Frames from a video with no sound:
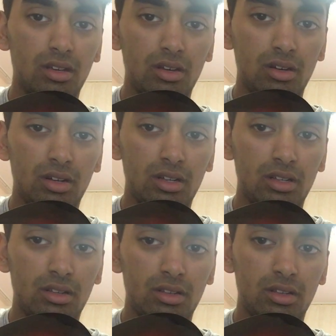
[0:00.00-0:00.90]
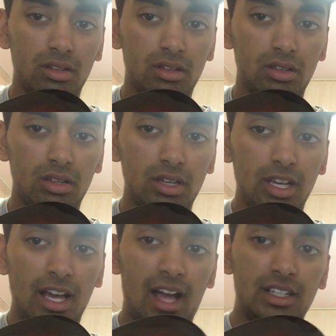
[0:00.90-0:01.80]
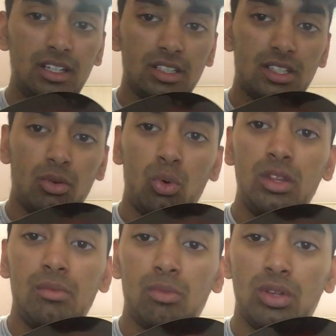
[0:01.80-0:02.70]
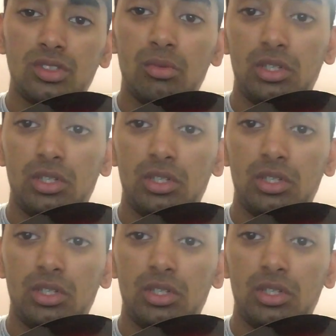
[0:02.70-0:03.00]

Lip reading: and he does it all in one.